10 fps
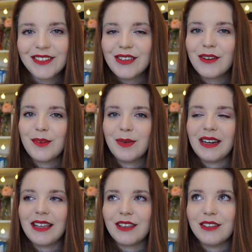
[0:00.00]
so you're going to be
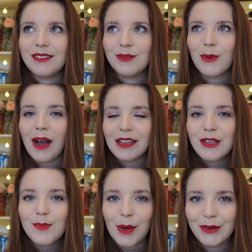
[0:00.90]
like, why are
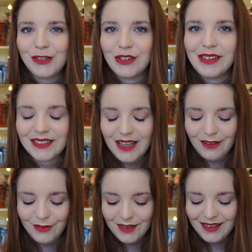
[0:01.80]
you punishing
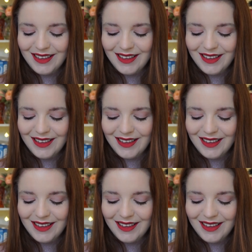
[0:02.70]
yourself?